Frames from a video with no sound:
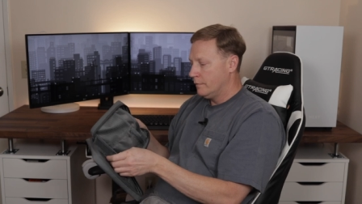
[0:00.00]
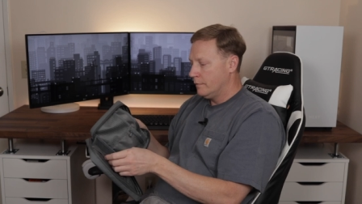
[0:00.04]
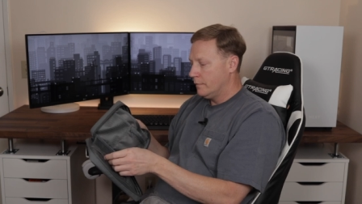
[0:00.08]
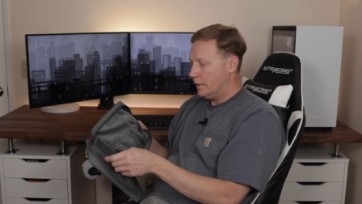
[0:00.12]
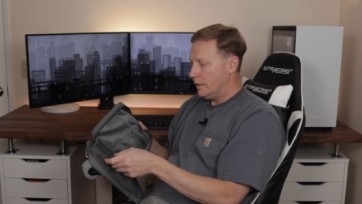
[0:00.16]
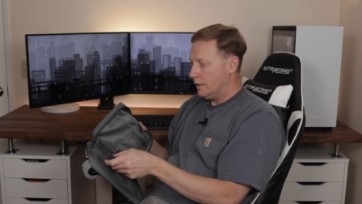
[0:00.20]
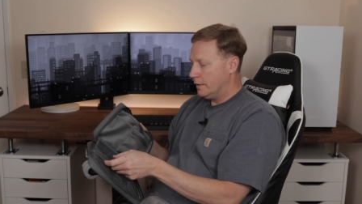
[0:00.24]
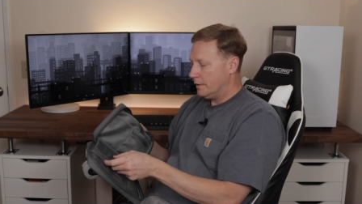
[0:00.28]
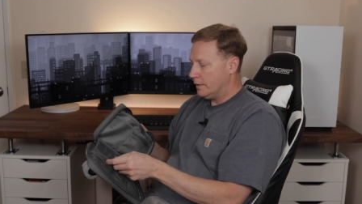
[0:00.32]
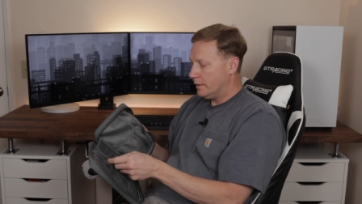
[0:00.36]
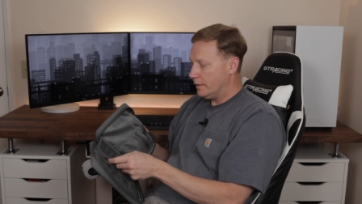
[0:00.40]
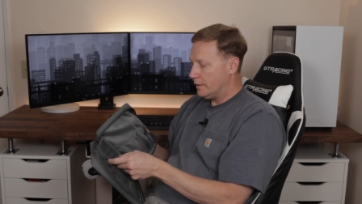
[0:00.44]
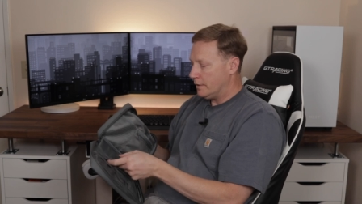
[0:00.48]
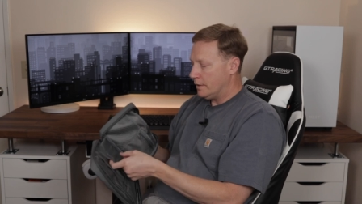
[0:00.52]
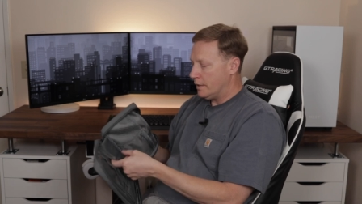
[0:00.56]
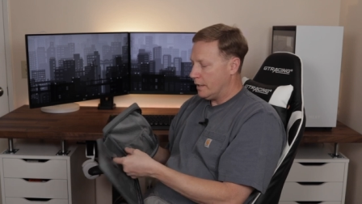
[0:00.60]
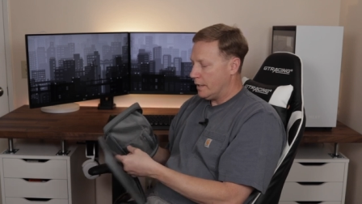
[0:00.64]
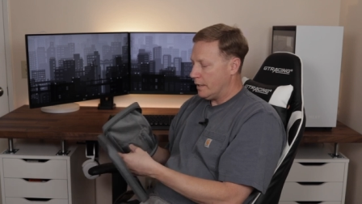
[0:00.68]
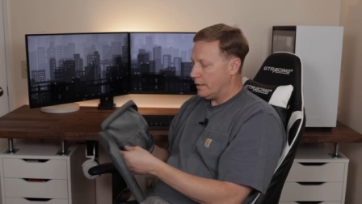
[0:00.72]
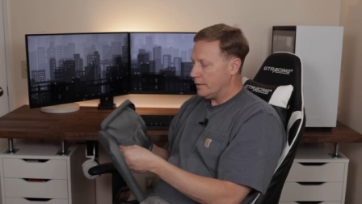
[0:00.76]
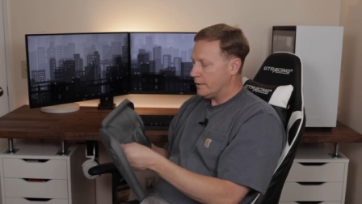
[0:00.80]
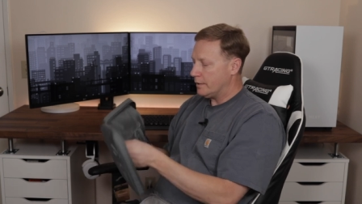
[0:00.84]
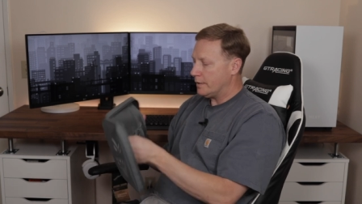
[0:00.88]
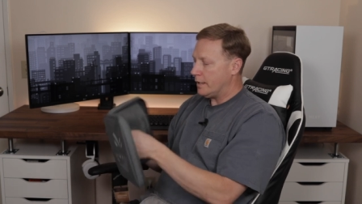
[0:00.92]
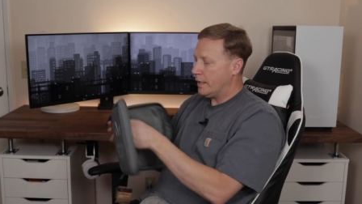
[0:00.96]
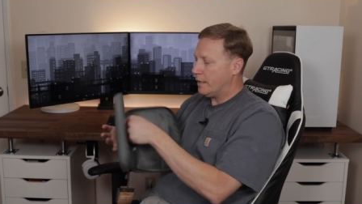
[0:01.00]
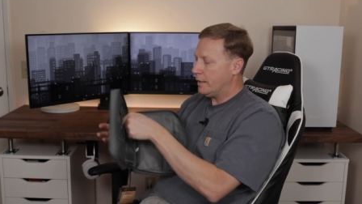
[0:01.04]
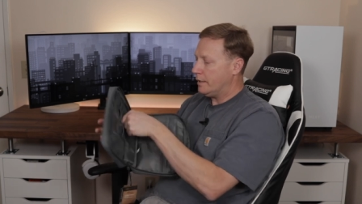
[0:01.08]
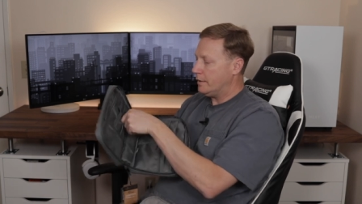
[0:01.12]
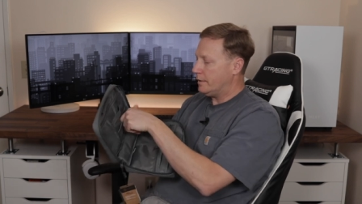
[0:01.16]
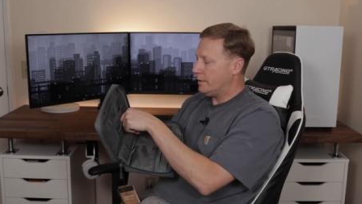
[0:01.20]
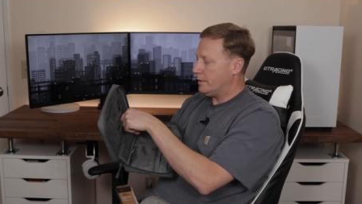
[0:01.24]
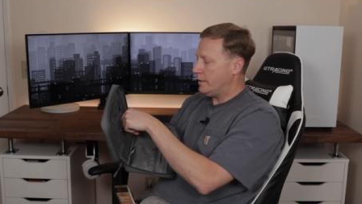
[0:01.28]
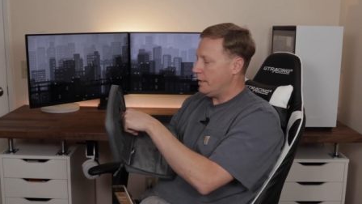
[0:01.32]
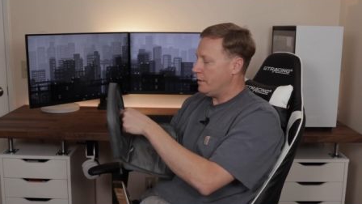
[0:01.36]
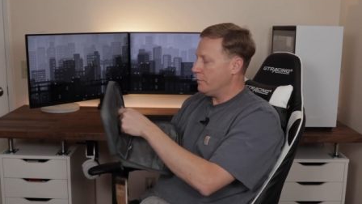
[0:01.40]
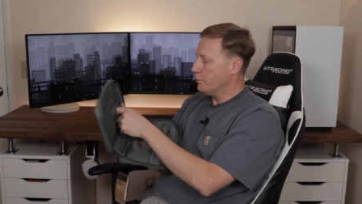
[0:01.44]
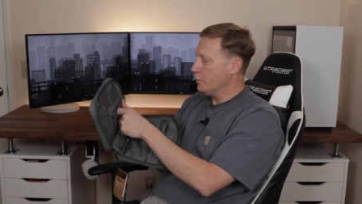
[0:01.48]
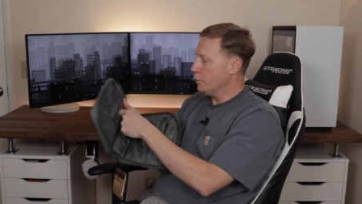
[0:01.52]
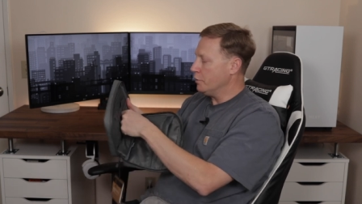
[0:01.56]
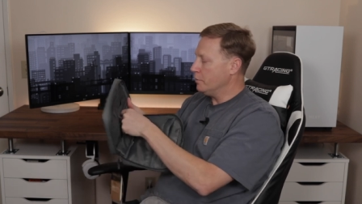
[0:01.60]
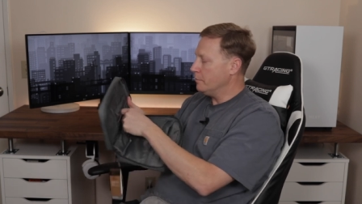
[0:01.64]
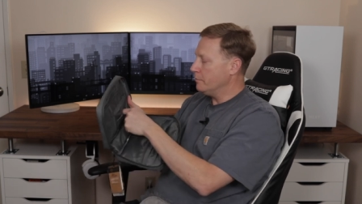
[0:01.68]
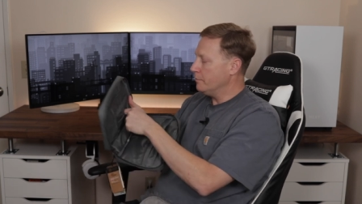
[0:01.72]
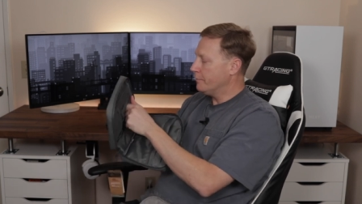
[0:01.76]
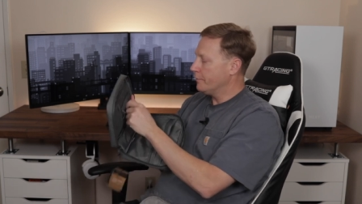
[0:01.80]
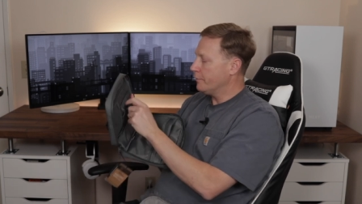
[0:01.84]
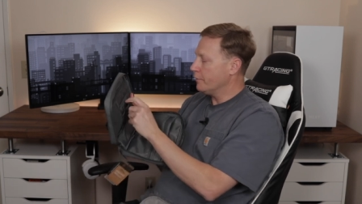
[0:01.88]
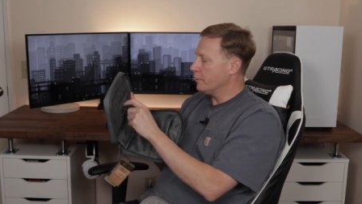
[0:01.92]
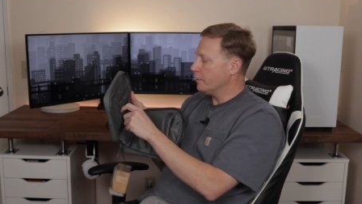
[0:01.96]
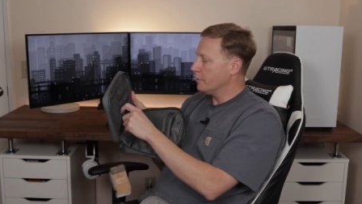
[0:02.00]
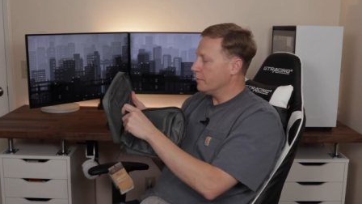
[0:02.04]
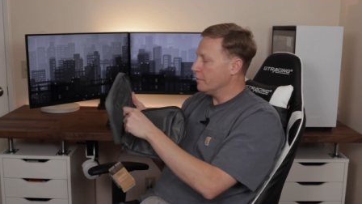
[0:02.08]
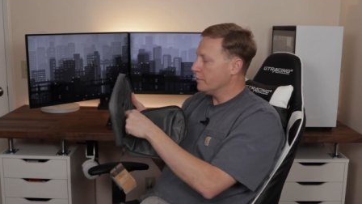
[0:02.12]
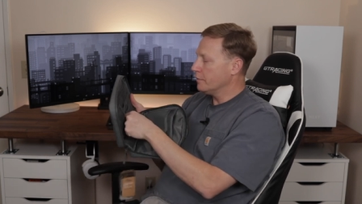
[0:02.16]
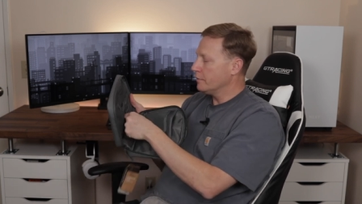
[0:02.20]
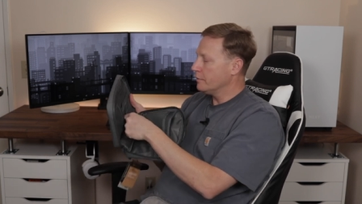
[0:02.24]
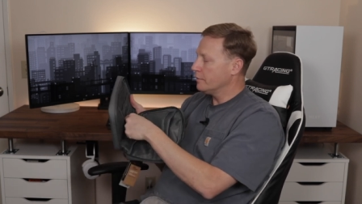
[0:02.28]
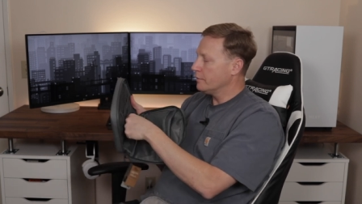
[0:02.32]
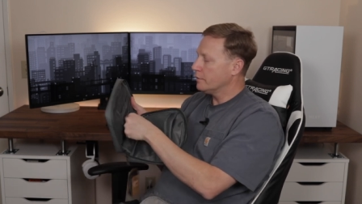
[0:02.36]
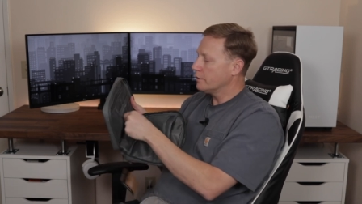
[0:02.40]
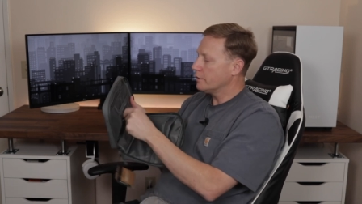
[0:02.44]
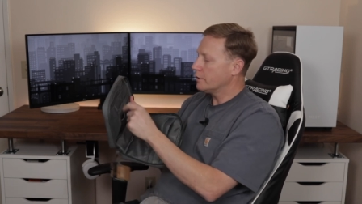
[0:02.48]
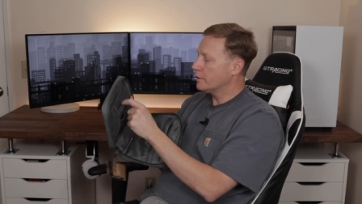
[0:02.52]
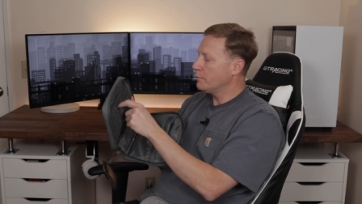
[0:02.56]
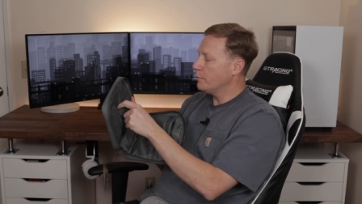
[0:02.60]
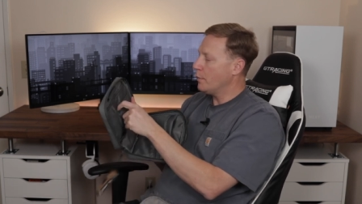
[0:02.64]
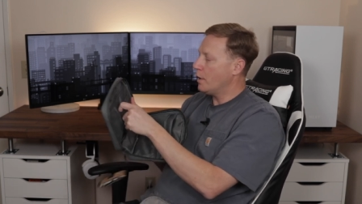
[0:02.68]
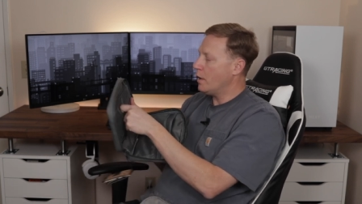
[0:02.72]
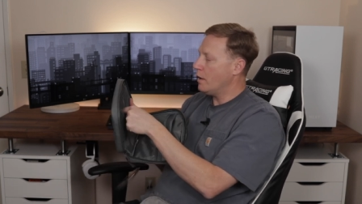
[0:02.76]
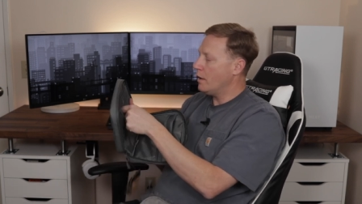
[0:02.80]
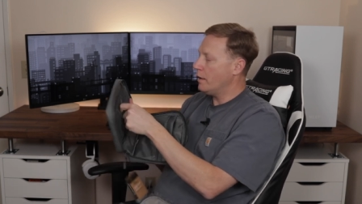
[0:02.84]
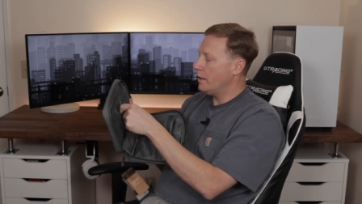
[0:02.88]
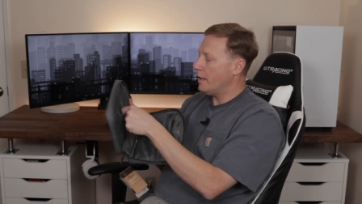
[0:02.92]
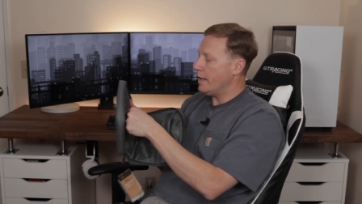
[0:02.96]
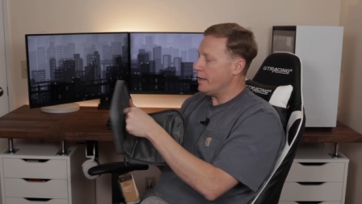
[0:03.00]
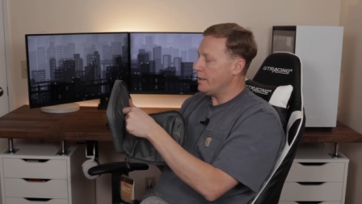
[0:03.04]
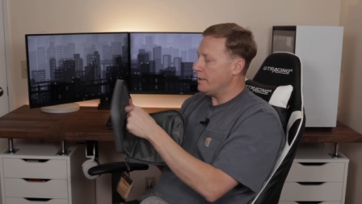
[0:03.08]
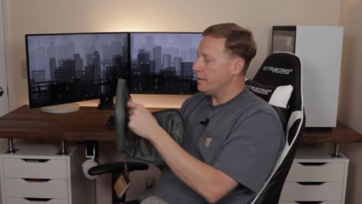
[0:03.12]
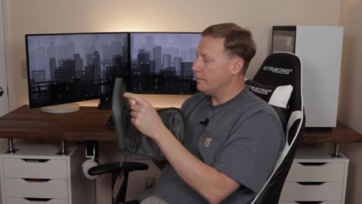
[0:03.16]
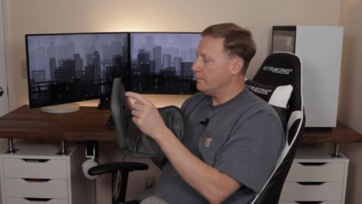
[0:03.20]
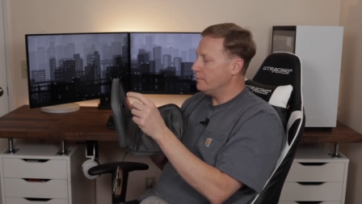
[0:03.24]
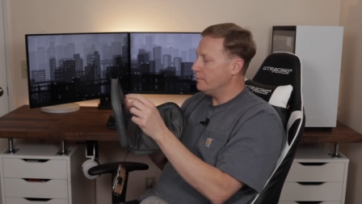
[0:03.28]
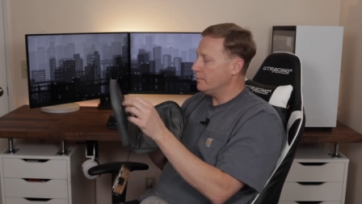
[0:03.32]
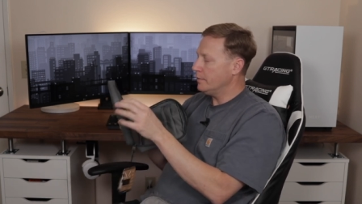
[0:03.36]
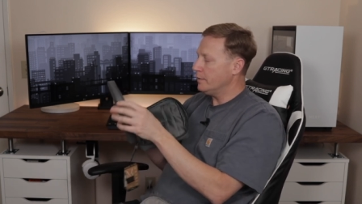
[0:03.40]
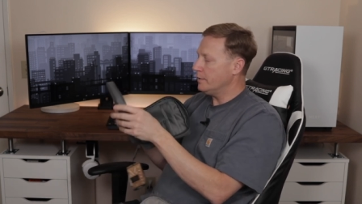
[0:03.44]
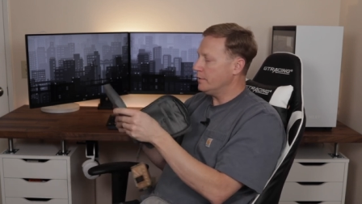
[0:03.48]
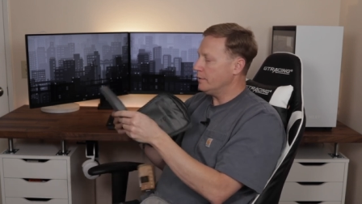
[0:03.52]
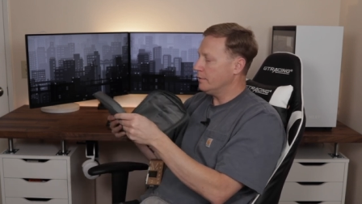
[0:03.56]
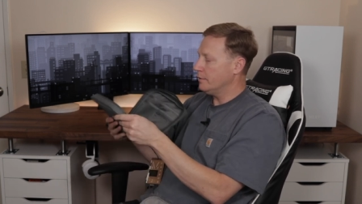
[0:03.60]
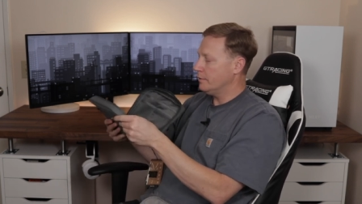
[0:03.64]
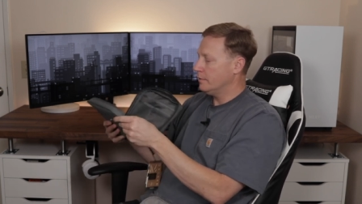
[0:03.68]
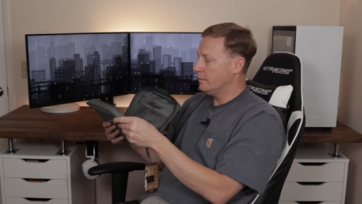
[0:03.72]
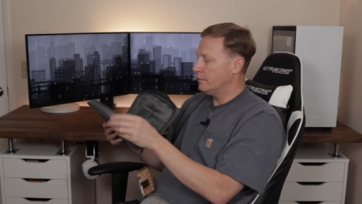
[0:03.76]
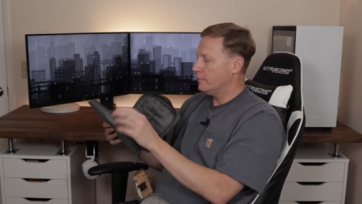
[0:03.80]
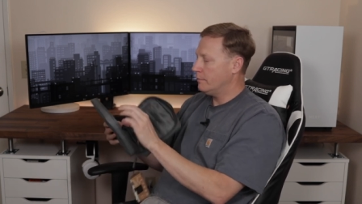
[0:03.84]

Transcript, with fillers: This is nice. I could see room for small items